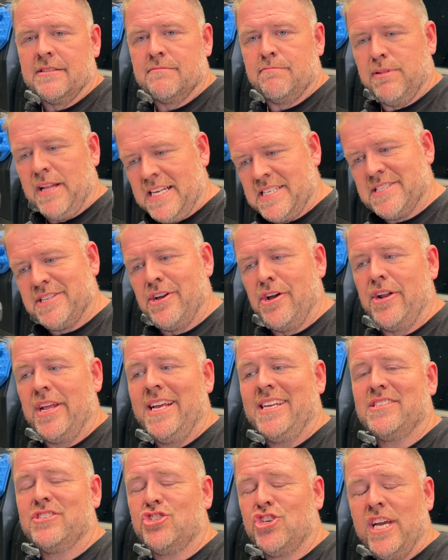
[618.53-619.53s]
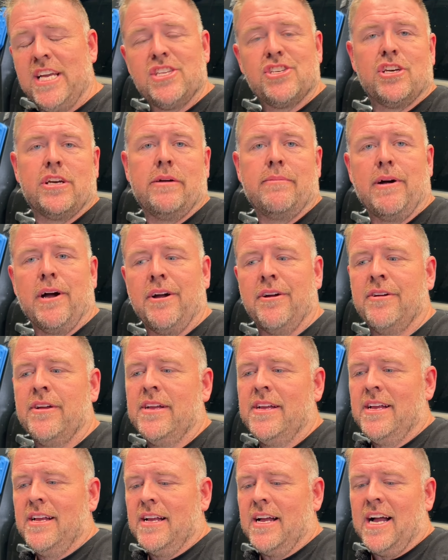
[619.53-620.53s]
plus 30s, G-Turbo,
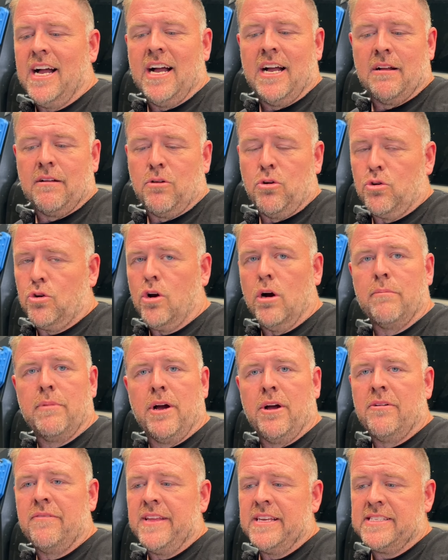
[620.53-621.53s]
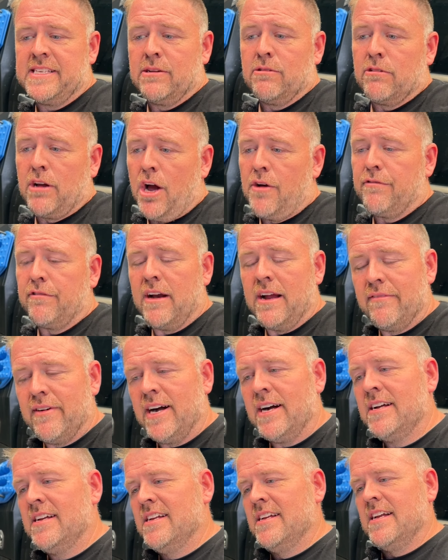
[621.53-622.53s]
good combo. This thing will go forever.